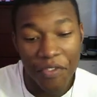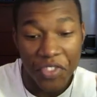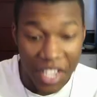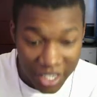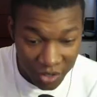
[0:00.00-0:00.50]

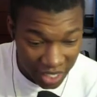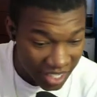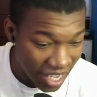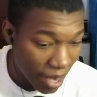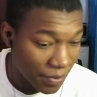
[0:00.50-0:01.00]
This in
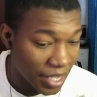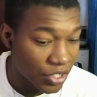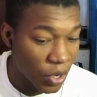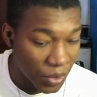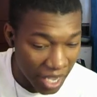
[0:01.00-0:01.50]
this game, they
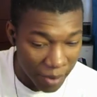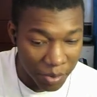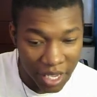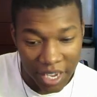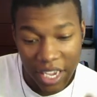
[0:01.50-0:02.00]
show
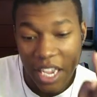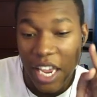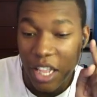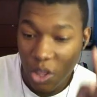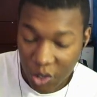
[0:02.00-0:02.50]
gameplay.
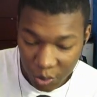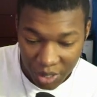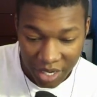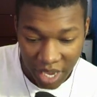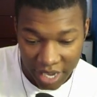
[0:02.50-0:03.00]
It looks
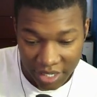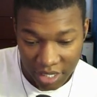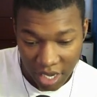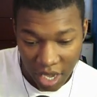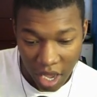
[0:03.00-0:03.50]
really nice.